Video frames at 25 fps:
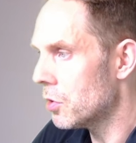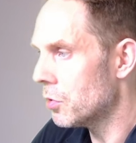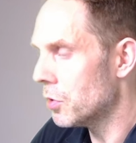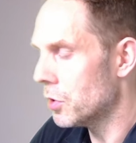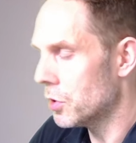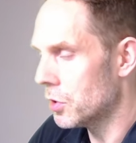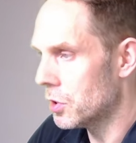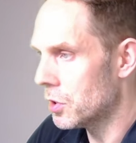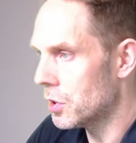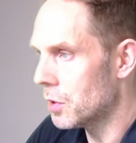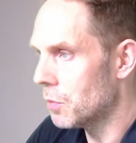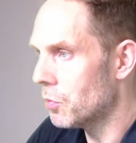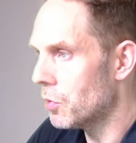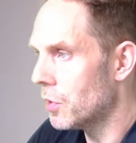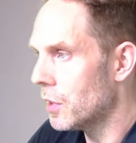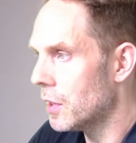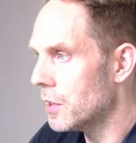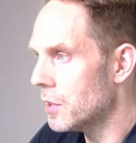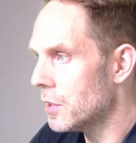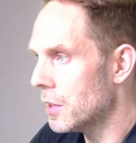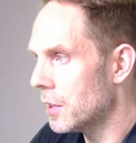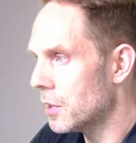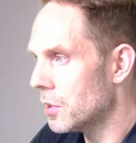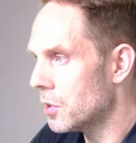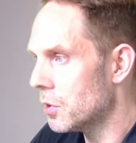for system
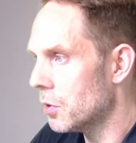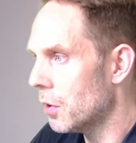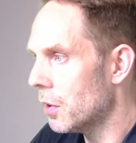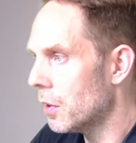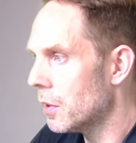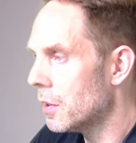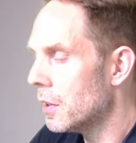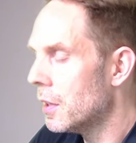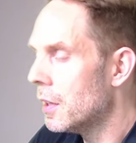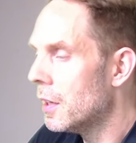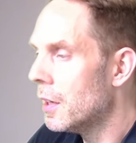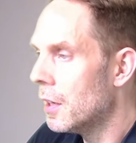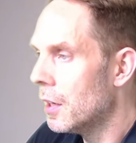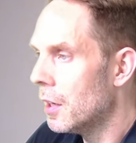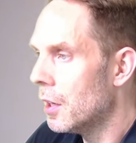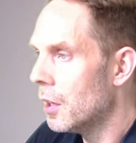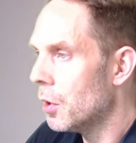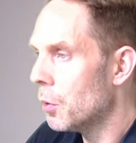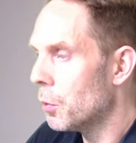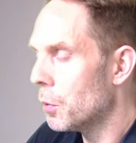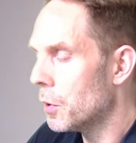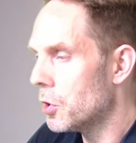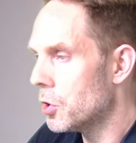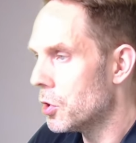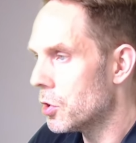files and so on.
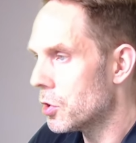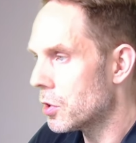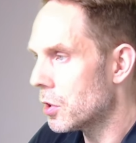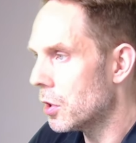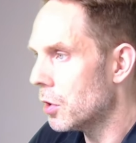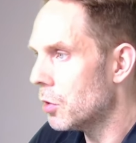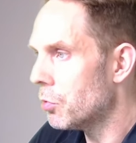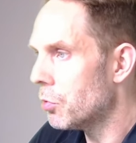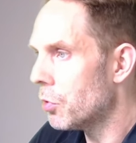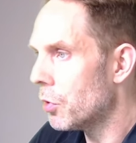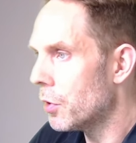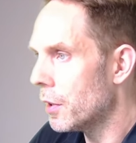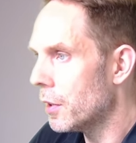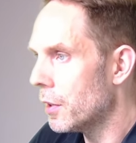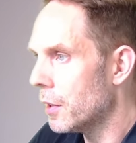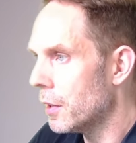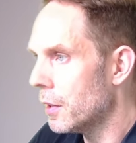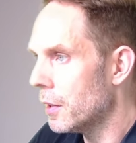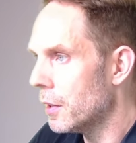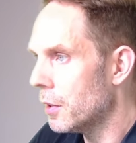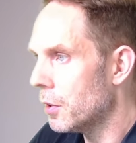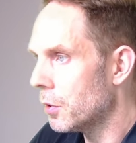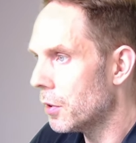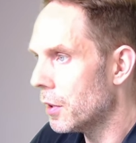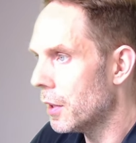We just go for it and
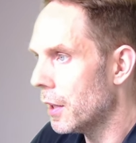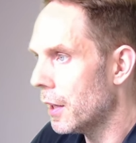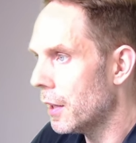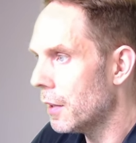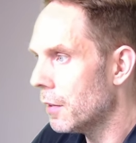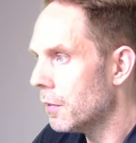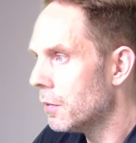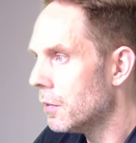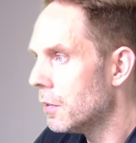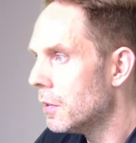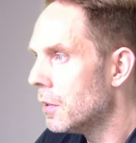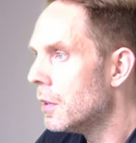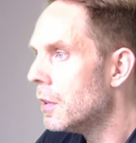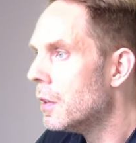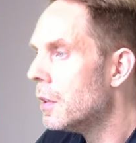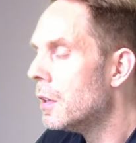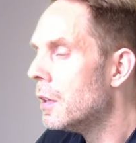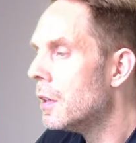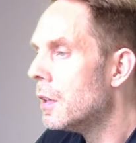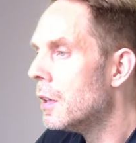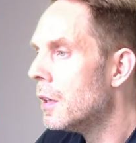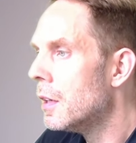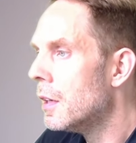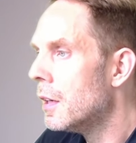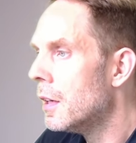hit OK.
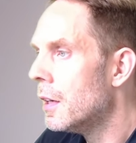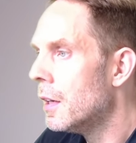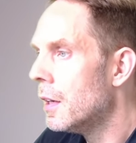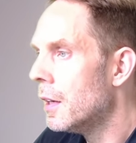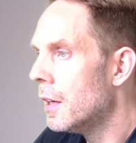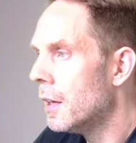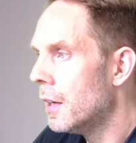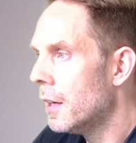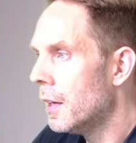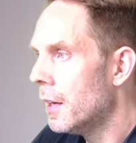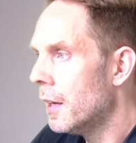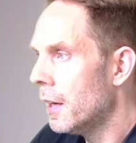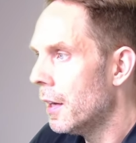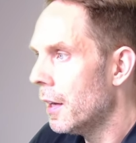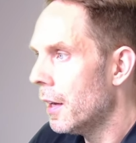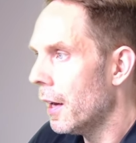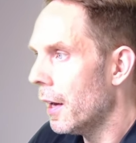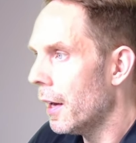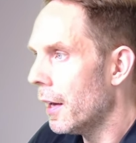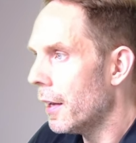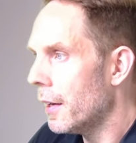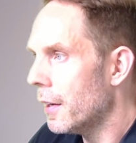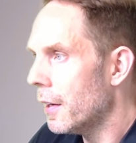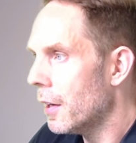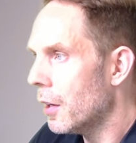
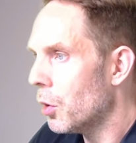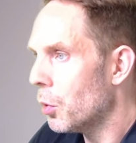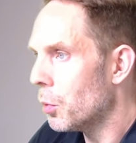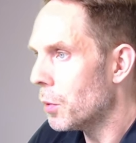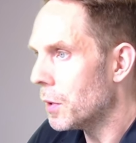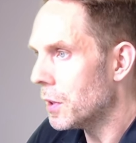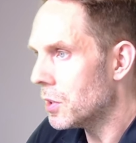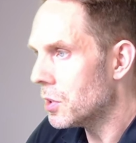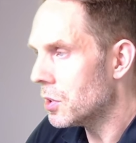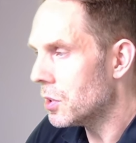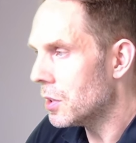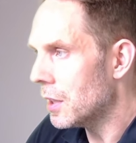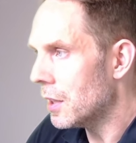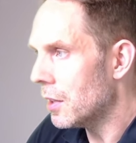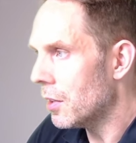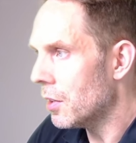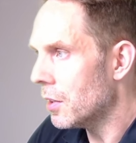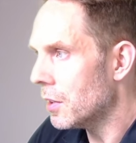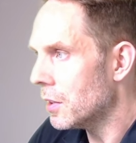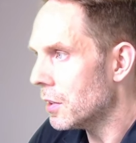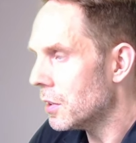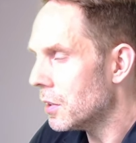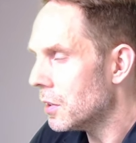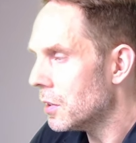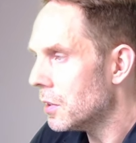And now we see
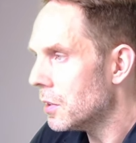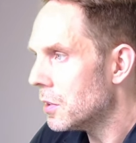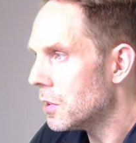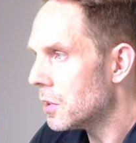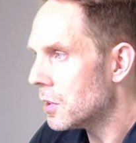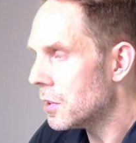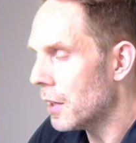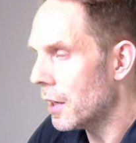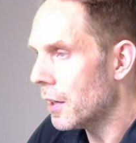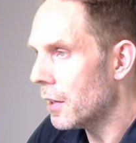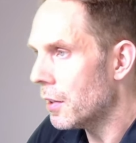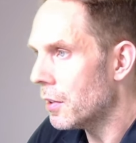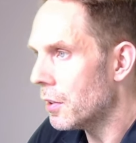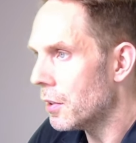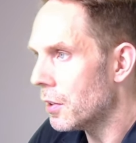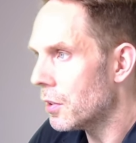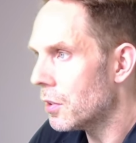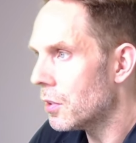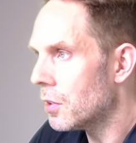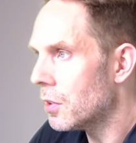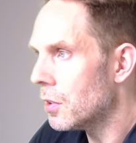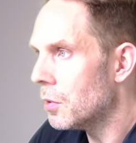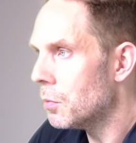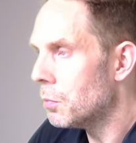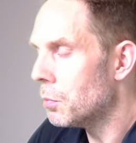the
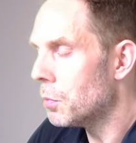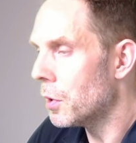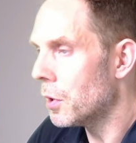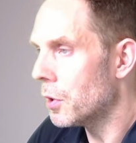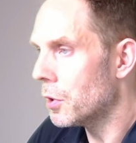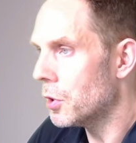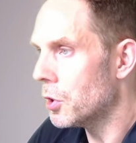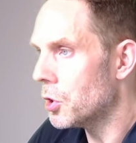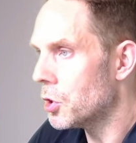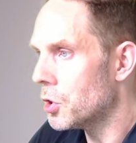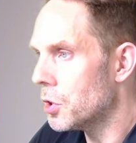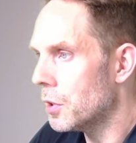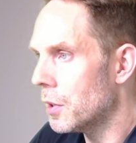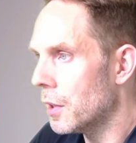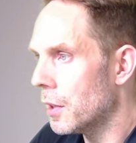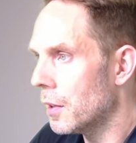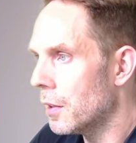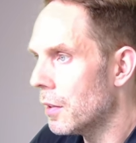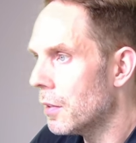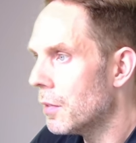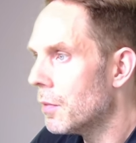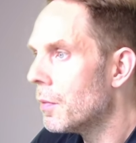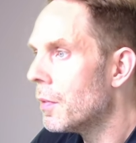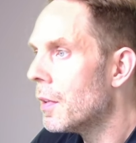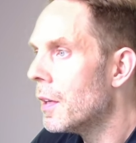standard
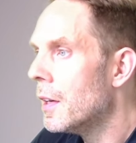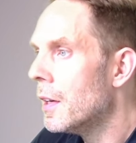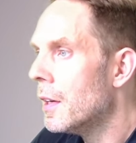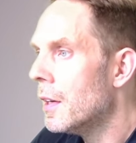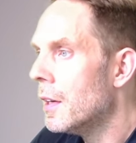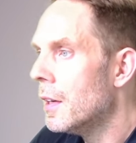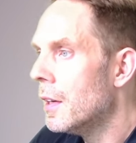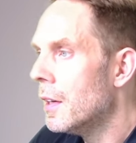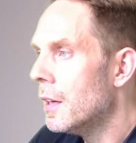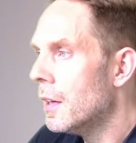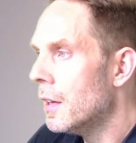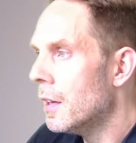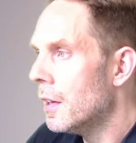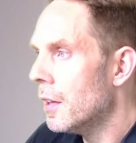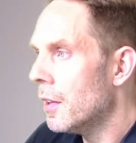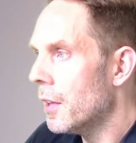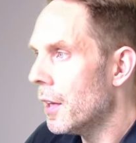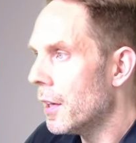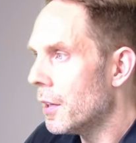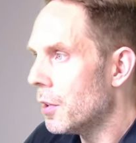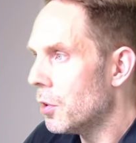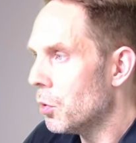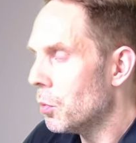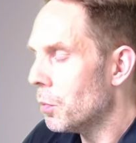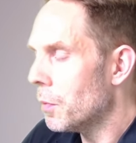partitioning
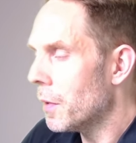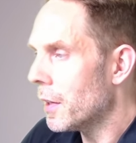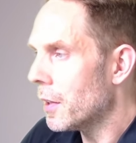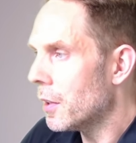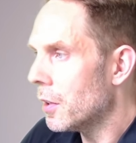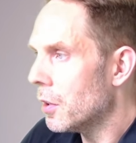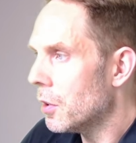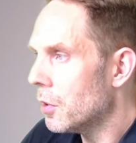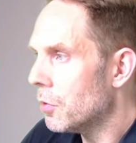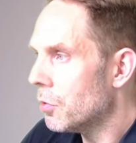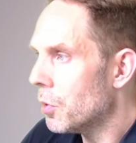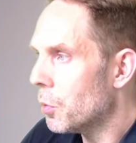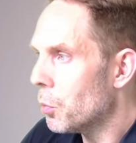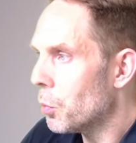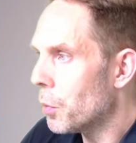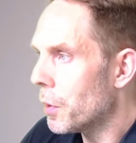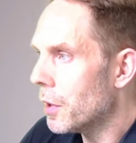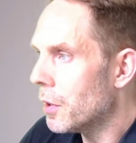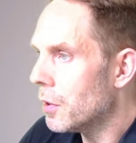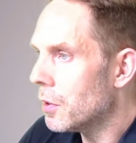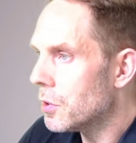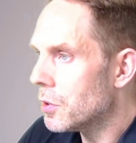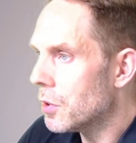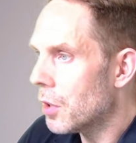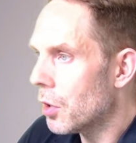that you might know from
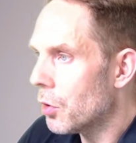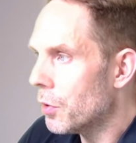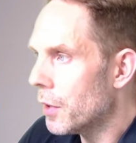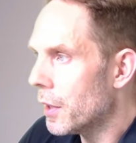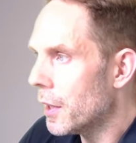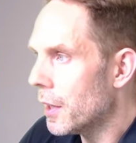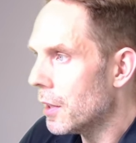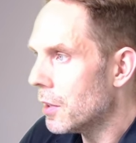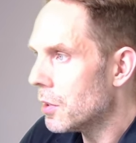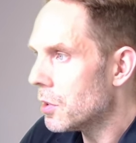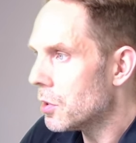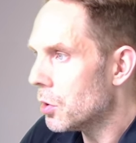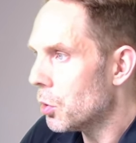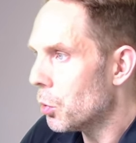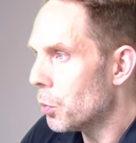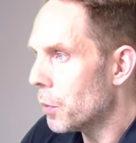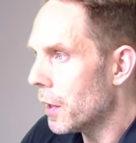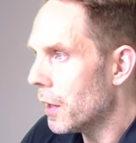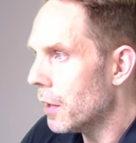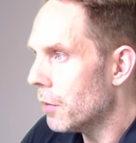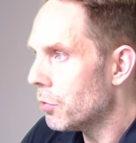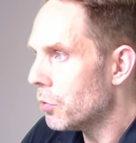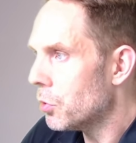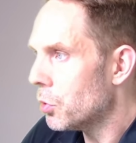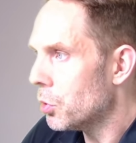Windows already. So we
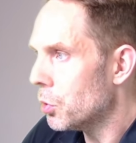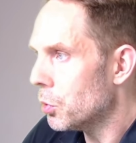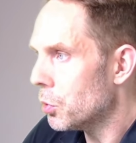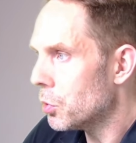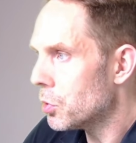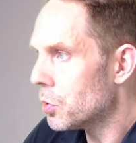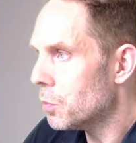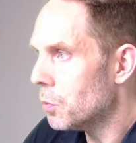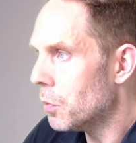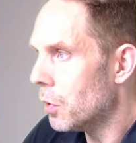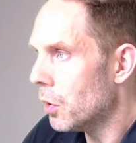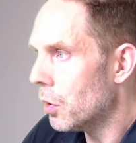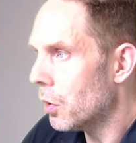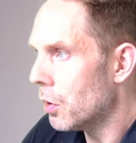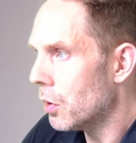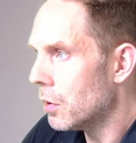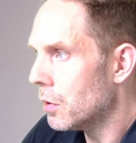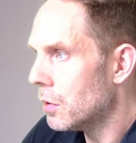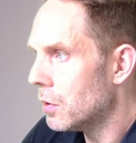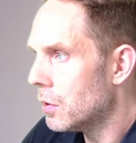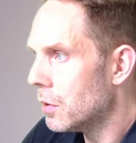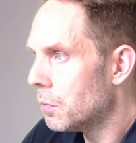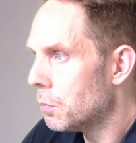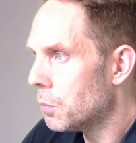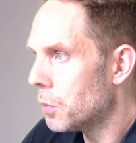have two small
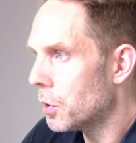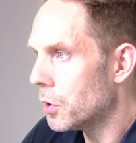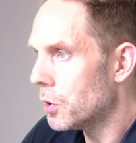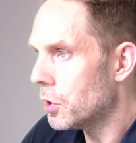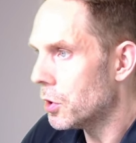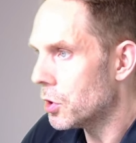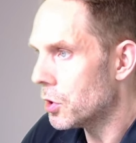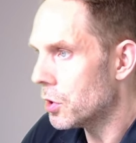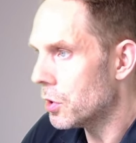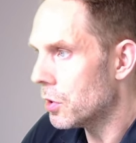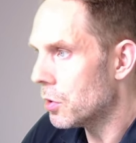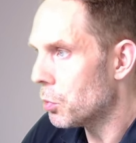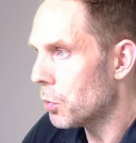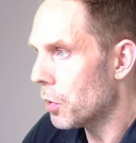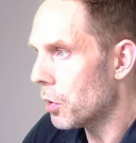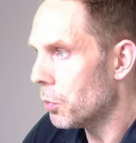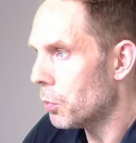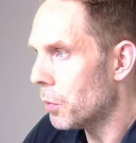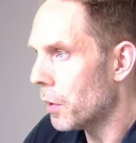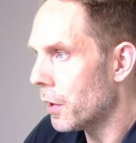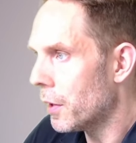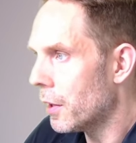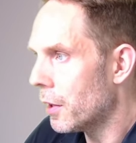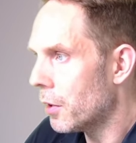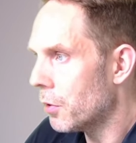partitions with
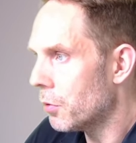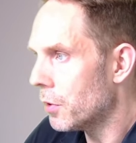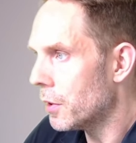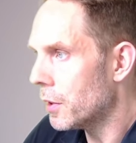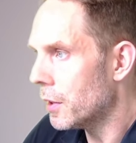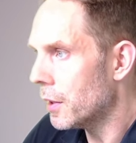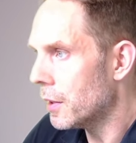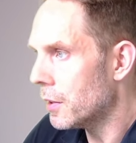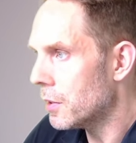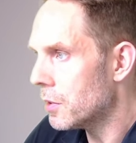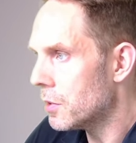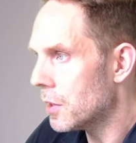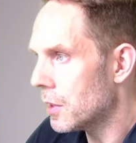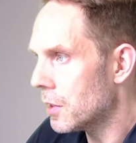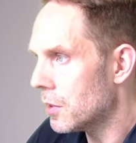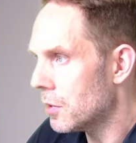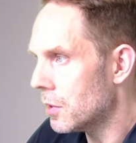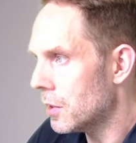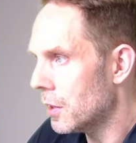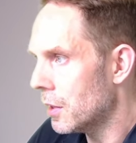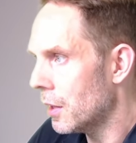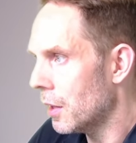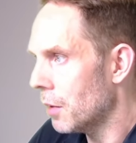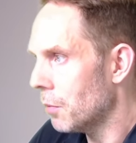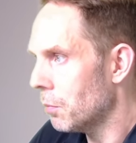
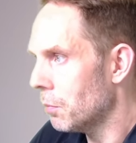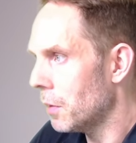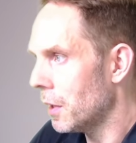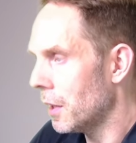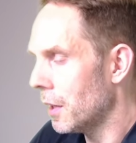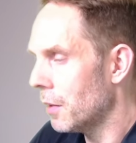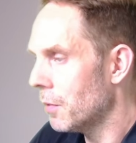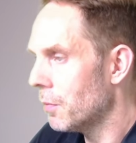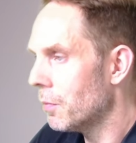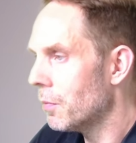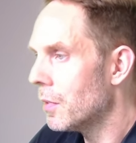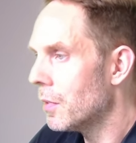116 MB